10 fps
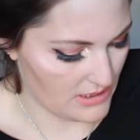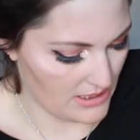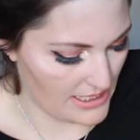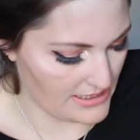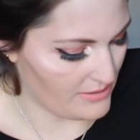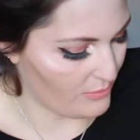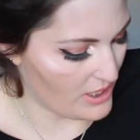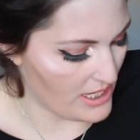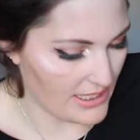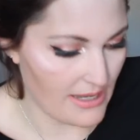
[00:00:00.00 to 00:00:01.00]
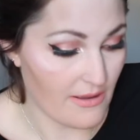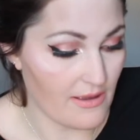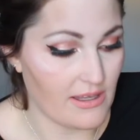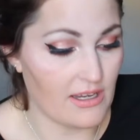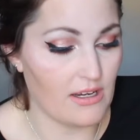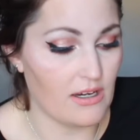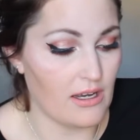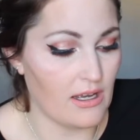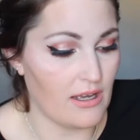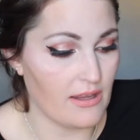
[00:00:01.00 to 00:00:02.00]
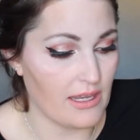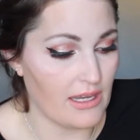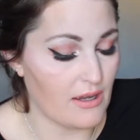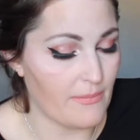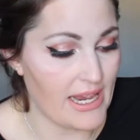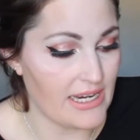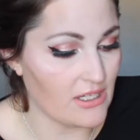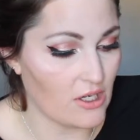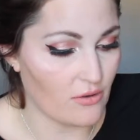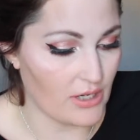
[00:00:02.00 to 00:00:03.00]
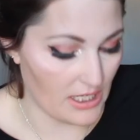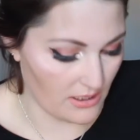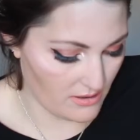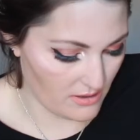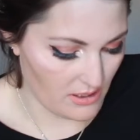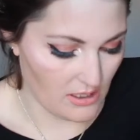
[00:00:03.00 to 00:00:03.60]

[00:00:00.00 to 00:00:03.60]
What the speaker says: So that's the brand. They are made in Korea,